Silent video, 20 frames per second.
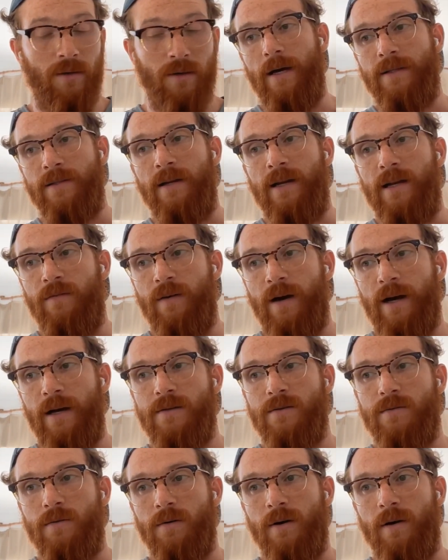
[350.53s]
as an
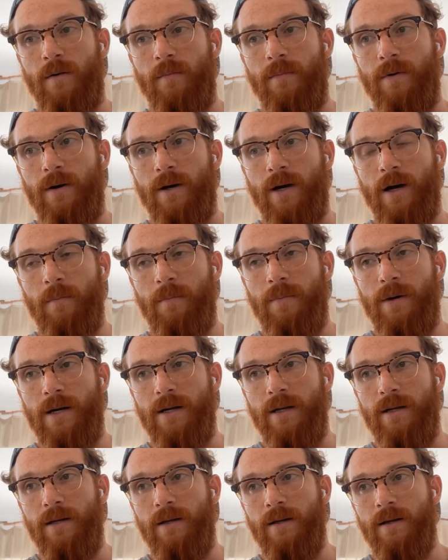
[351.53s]
advisor a
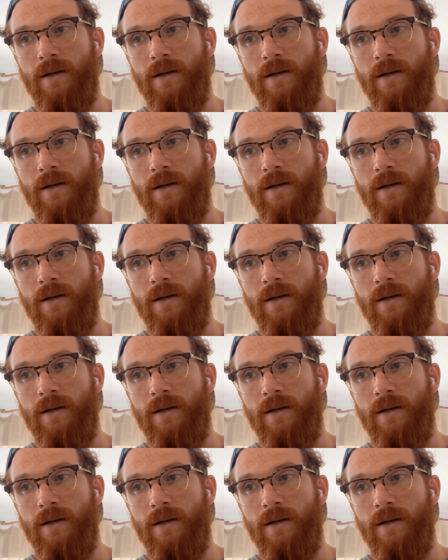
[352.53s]
company,